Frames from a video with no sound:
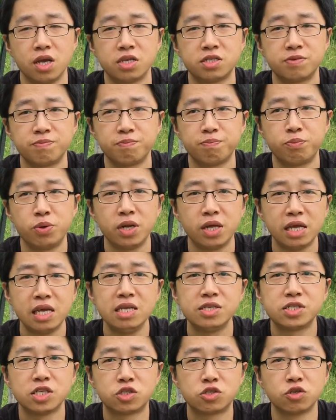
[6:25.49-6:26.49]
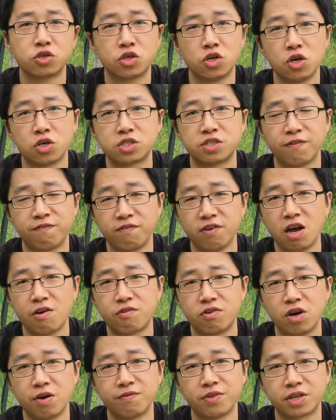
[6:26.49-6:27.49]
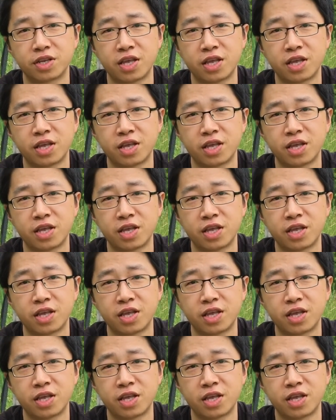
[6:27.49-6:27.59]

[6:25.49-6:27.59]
It's pretty easy to cook the flower of the